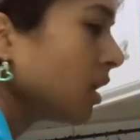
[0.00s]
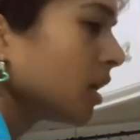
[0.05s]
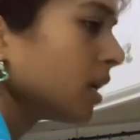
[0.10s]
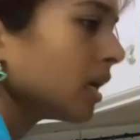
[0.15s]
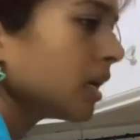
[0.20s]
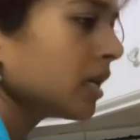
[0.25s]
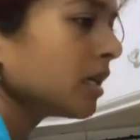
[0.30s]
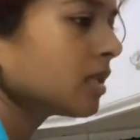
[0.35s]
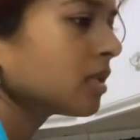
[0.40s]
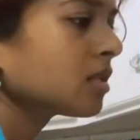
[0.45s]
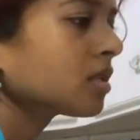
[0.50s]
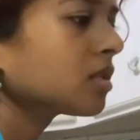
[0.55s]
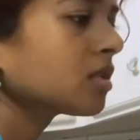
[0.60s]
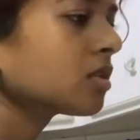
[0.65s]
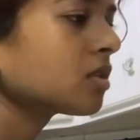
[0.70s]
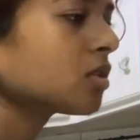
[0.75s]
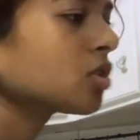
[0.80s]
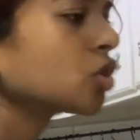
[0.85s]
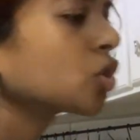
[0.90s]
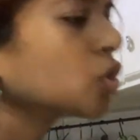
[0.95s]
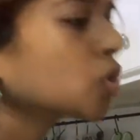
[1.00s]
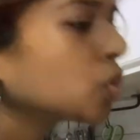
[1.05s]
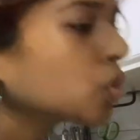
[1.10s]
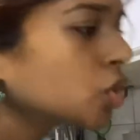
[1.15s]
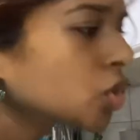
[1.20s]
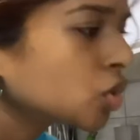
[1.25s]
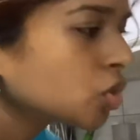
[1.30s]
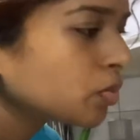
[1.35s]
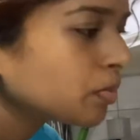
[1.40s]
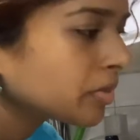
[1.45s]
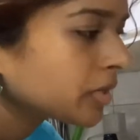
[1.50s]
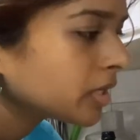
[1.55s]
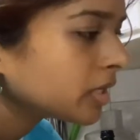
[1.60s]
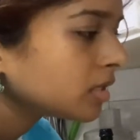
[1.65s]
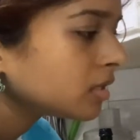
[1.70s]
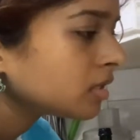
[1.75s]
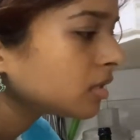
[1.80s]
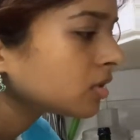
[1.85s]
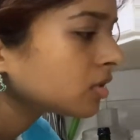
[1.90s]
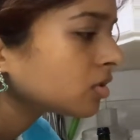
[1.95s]
it's so super
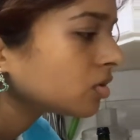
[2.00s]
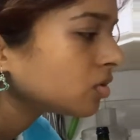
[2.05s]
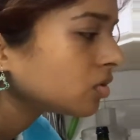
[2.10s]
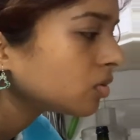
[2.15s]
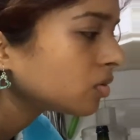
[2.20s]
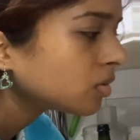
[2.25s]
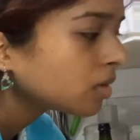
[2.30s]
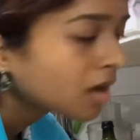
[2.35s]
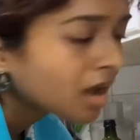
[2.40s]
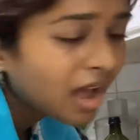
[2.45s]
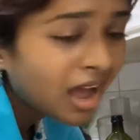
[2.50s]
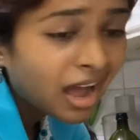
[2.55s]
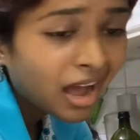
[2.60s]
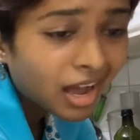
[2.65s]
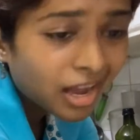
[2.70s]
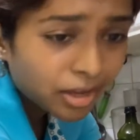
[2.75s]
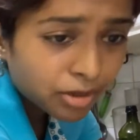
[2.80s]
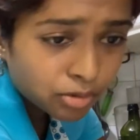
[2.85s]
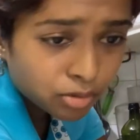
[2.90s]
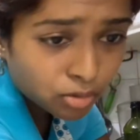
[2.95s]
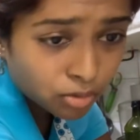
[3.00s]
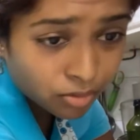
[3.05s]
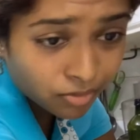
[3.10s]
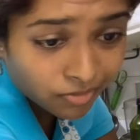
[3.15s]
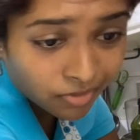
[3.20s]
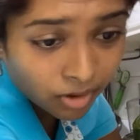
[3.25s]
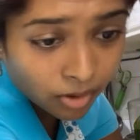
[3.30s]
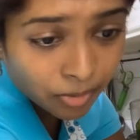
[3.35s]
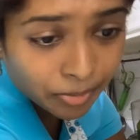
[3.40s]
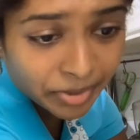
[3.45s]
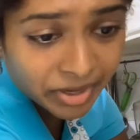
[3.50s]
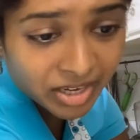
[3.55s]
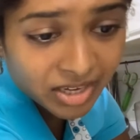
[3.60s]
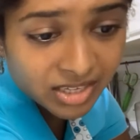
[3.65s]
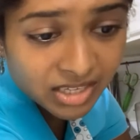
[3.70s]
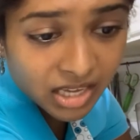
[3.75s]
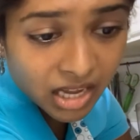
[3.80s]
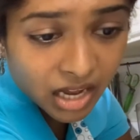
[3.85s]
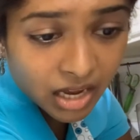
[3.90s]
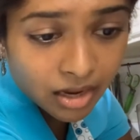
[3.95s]
easy to do i use oat flour because
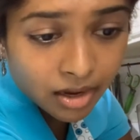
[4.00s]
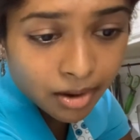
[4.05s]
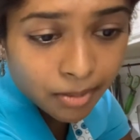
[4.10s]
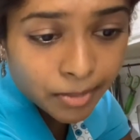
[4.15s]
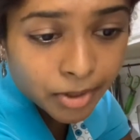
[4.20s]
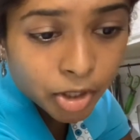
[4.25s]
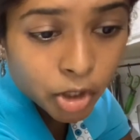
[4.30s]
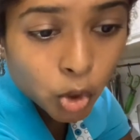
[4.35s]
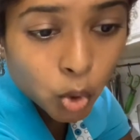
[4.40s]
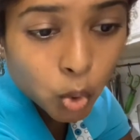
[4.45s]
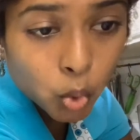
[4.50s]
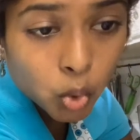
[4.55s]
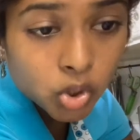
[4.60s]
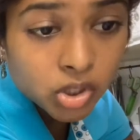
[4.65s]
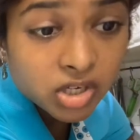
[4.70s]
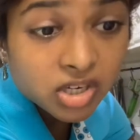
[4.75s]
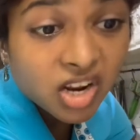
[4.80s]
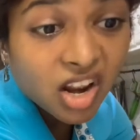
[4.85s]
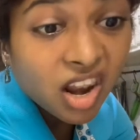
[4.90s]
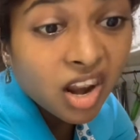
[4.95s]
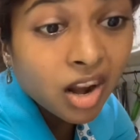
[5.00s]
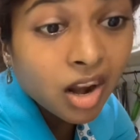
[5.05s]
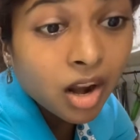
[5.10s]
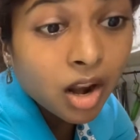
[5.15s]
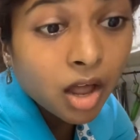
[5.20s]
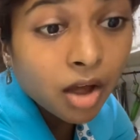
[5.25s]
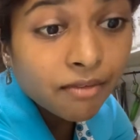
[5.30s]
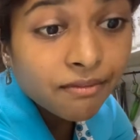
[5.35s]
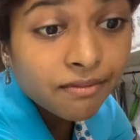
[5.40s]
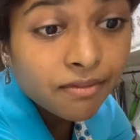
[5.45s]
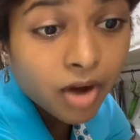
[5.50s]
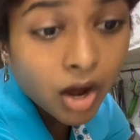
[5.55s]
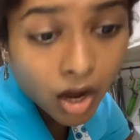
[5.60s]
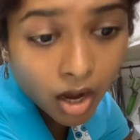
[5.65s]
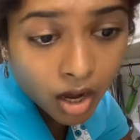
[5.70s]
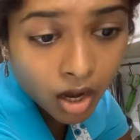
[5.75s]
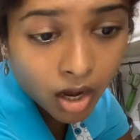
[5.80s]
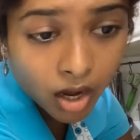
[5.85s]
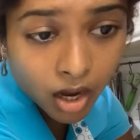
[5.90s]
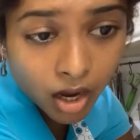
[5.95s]
i am an oat lover
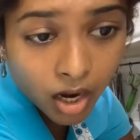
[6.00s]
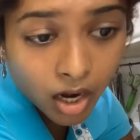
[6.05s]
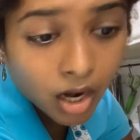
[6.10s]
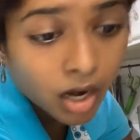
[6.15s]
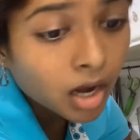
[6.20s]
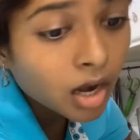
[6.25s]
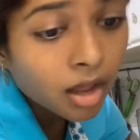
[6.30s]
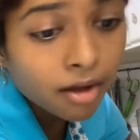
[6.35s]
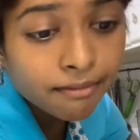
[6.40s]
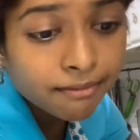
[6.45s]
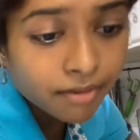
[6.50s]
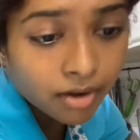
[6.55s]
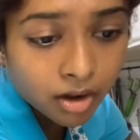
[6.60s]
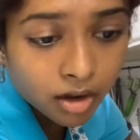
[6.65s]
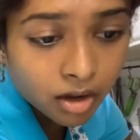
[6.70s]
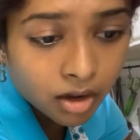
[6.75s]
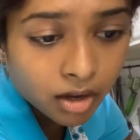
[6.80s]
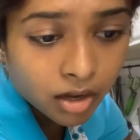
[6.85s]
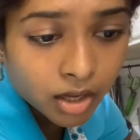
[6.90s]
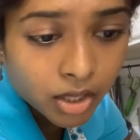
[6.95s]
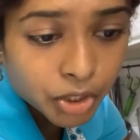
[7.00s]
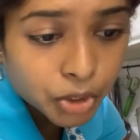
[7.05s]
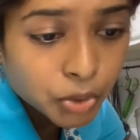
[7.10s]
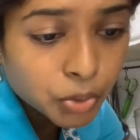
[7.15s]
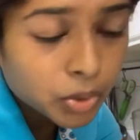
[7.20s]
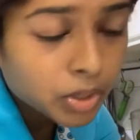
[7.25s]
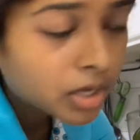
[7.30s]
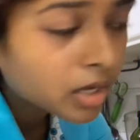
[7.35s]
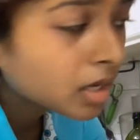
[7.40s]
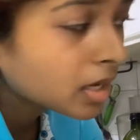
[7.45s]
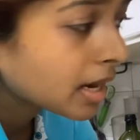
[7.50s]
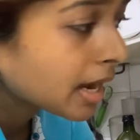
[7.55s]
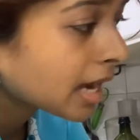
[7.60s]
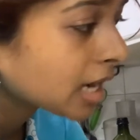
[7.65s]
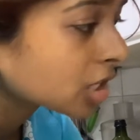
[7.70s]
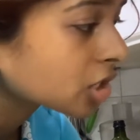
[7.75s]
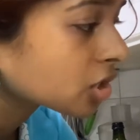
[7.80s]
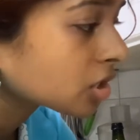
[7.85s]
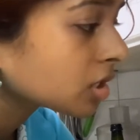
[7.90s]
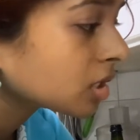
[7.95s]
lover you could
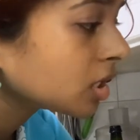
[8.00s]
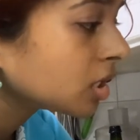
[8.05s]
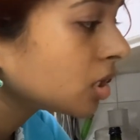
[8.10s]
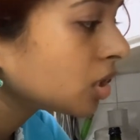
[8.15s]
actually